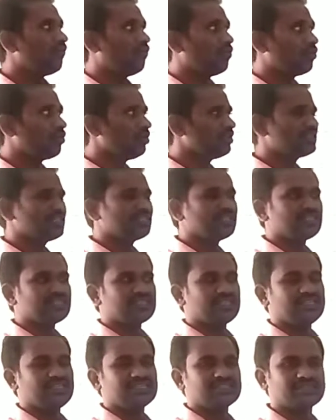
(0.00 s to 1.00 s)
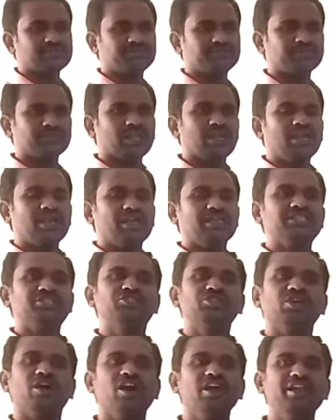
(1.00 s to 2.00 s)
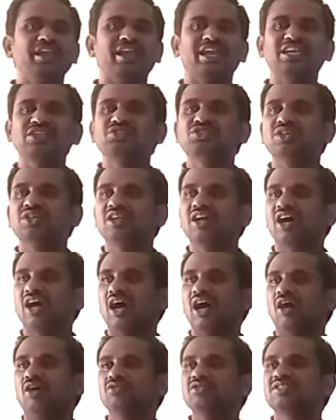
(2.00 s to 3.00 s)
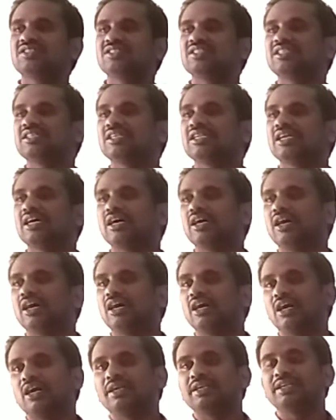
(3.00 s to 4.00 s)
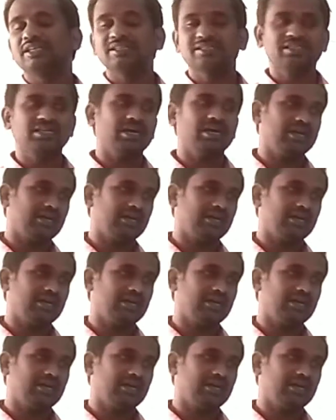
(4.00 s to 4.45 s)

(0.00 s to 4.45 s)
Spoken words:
Photosynthesis, John Ingenhousz this